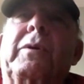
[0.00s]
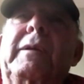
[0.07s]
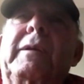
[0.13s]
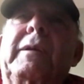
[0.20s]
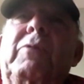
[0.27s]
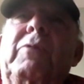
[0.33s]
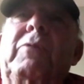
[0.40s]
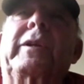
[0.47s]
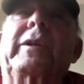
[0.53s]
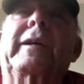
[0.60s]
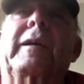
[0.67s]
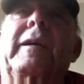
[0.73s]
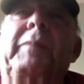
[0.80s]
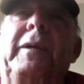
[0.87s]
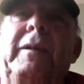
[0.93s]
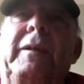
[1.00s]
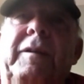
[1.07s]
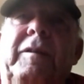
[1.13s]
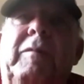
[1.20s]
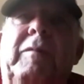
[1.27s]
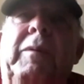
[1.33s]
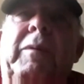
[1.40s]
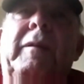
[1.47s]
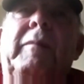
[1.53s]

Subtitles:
And you really got to be disciplined to